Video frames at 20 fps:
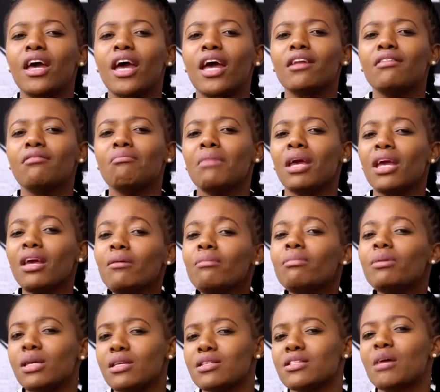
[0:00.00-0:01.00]

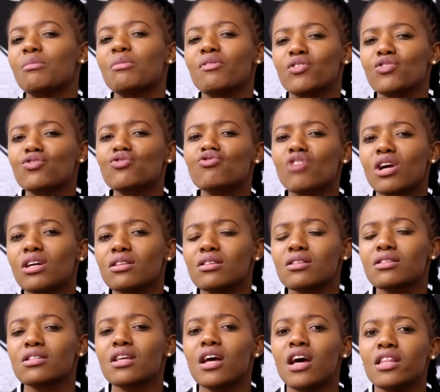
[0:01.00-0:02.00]
maybe some of the
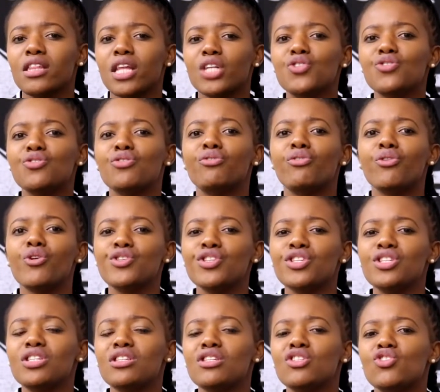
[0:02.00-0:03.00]
struggles that
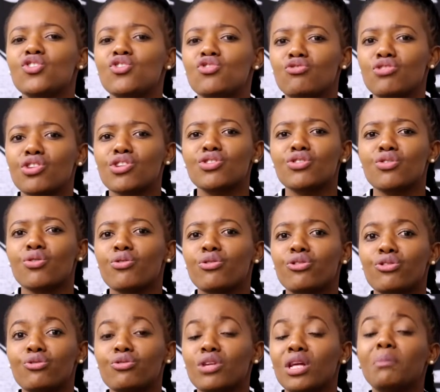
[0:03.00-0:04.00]
university students go
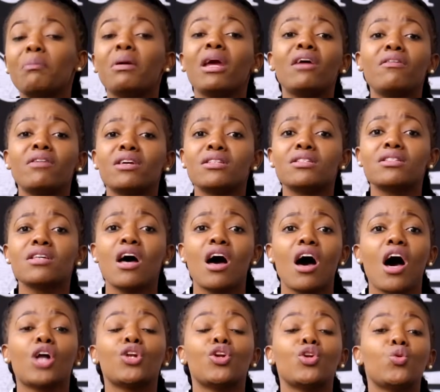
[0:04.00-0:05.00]
through that parents
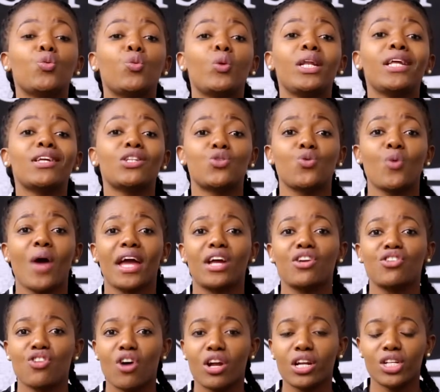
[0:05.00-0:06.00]
are not willing to
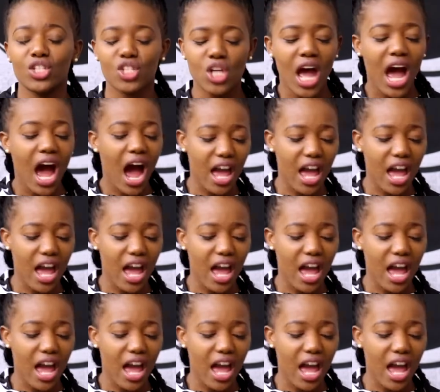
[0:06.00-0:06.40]
acknowledge.